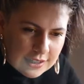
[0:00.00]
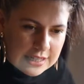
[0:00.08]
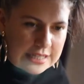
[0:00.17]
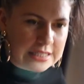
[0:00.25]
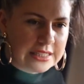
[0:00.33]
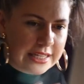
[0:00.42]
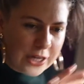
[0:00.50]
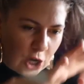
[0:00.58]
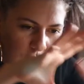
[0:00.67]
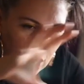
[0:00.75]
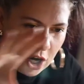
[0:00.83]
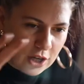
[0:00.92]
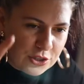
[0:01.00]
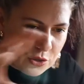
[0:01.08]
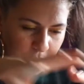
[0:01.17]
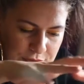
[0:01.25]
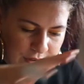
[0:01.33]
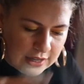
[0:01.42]
clear
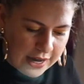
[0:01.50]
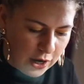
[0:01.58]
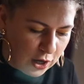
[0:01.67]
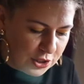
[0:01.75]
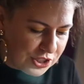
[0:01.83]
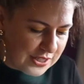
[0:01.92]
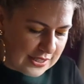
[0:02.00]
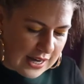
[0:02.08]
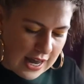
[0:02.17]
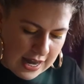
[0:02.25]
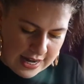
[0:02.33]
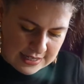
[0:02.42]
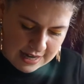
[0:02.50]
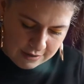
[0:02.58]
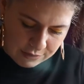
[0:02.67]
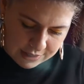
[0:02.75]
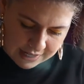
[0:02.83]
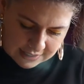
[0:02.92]
sort of layer just ties
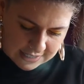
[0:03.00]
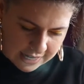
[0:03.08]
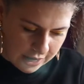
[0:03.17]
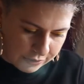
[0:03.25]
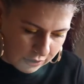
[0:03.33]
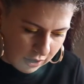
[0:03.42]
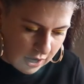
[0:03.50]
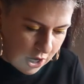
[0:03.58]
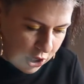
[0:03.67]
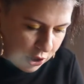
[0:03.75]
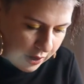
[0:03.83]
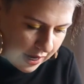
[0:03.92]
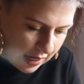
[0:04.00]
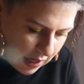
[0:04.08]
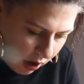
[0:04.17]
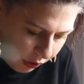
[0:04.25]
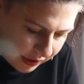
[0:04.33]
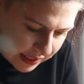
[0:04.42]
everything together. You get
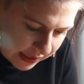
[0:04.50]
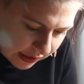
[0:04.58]
all these